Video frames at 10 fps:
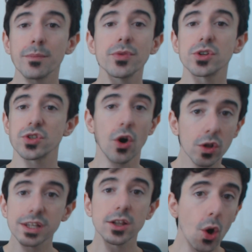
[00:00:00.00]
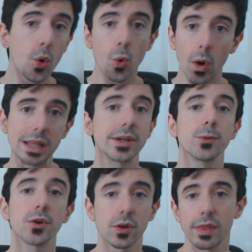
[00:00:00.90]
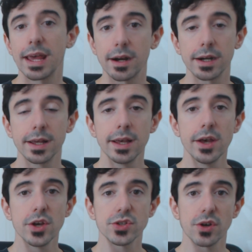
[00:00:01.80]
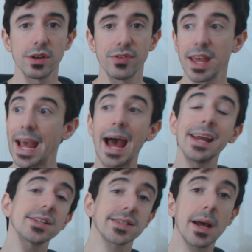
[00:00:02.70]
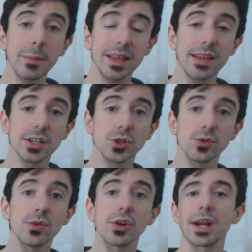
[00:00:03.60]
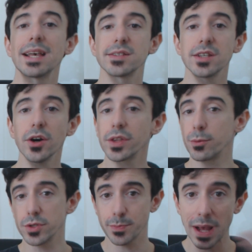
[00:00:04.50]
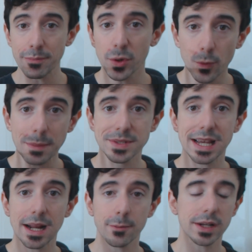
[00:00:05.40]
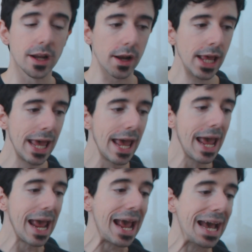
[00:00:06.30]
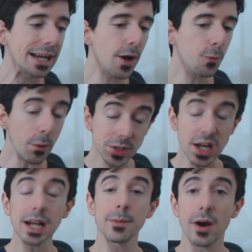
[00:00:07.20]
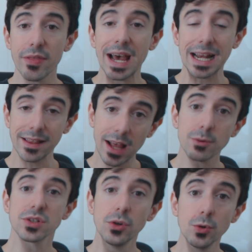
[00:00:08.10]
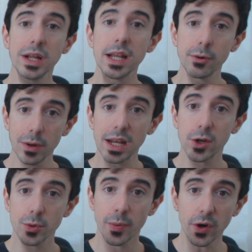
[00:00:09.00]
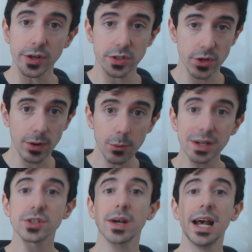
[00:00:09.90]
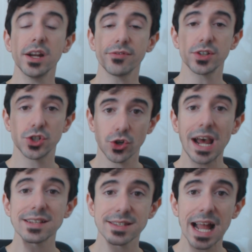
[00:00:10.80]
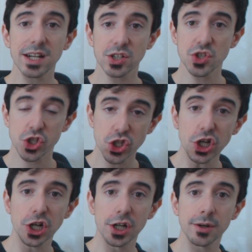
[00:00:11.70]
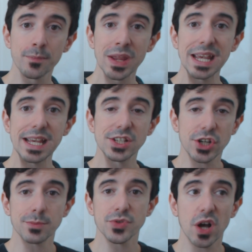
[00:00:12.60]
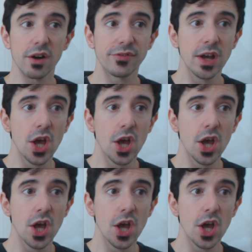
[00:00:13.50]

there's only low quality work there. So if they hire somebody there to do their SEO, they will spam their website and whatnot. And we were talking about that, and that was a really, really good point. So I wanted to kind of address that concern in terms of